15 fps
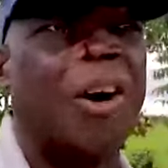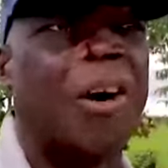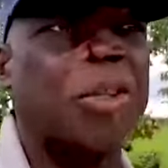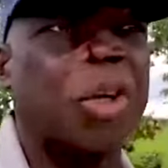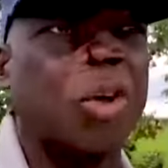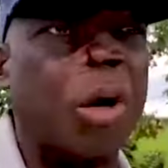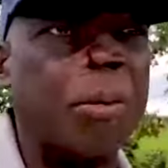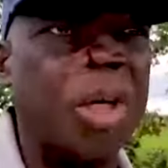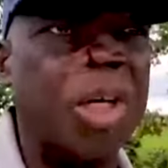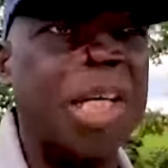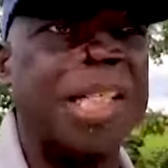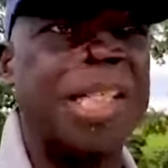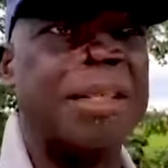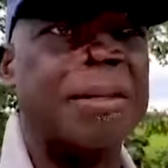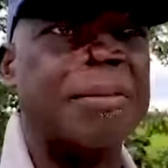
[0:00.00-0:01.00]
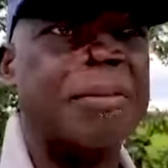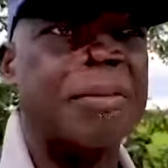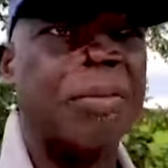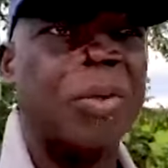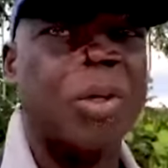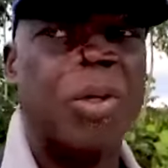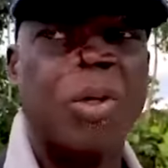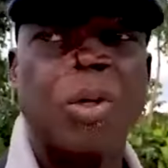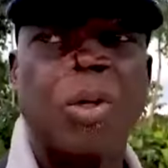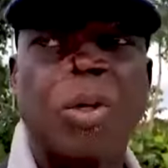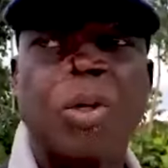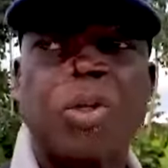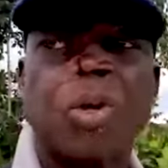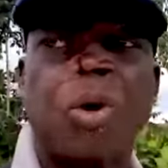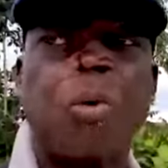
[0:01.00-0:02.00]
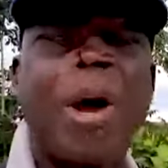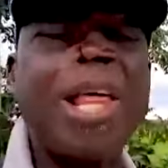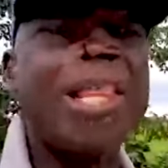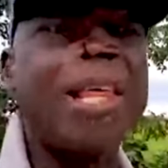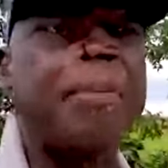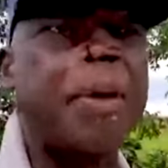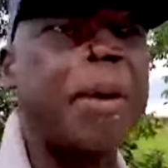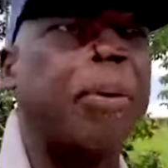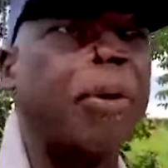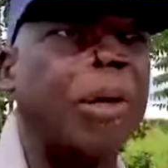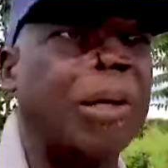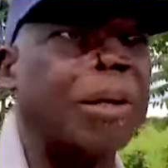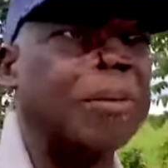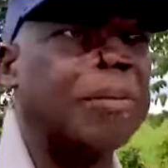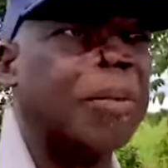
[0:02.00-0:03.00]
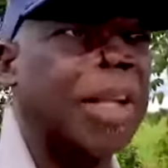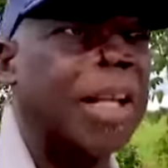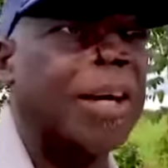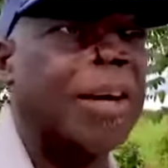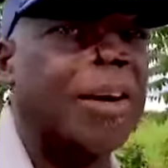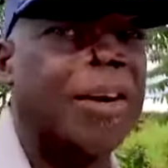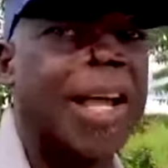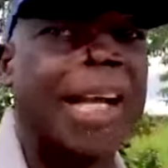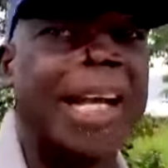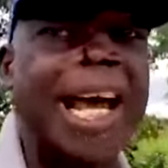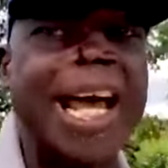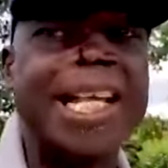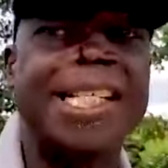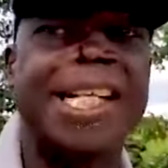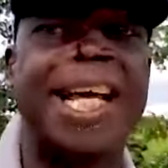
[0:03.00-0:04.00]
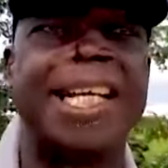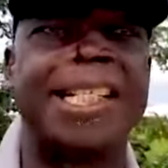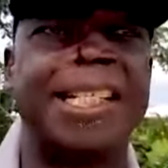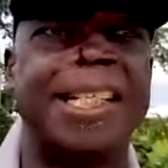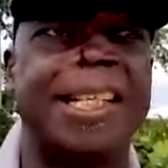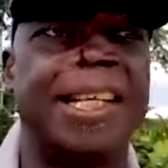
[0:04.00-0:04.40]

of the community. So when the people realized that